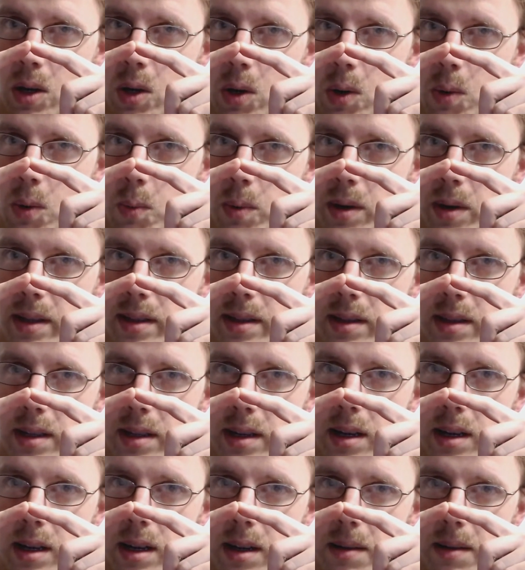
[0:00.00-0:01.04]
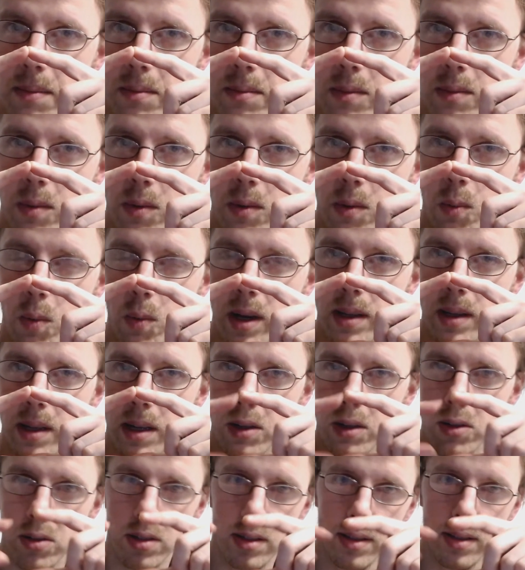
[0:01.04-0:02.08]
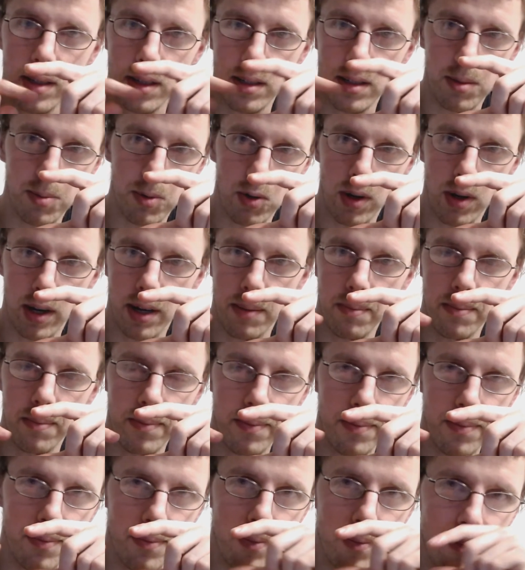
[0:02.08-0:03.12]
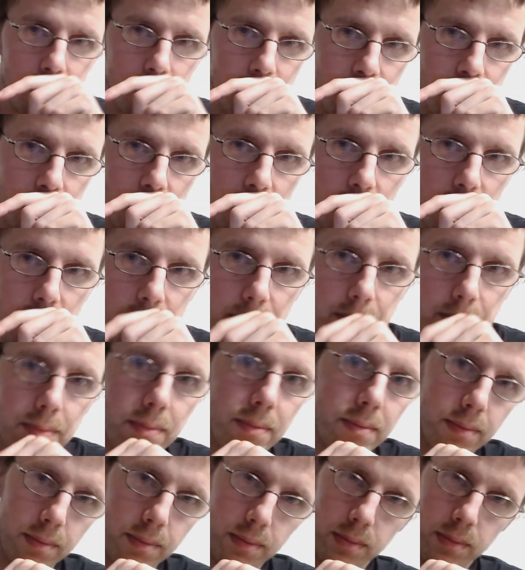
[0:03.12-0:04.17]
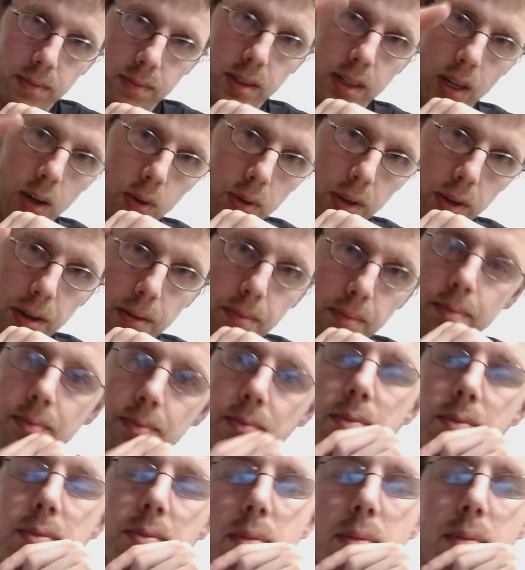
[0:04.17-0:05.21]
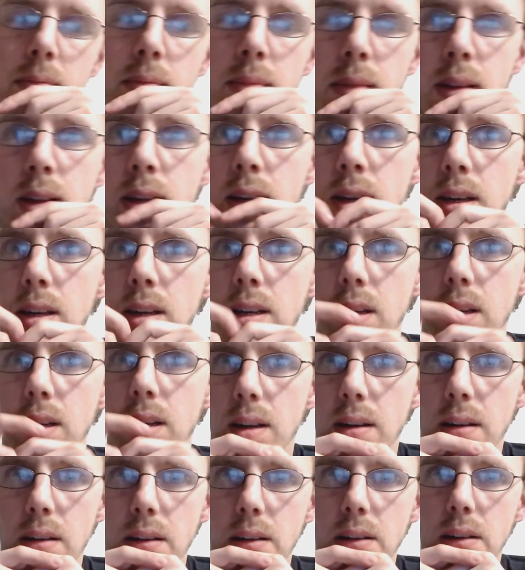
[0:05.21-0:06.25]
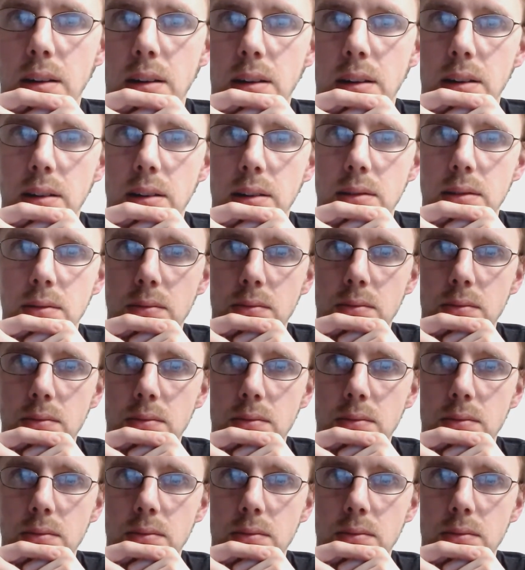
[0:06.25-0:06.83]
with white letters that say subscribe on it. It's down there. And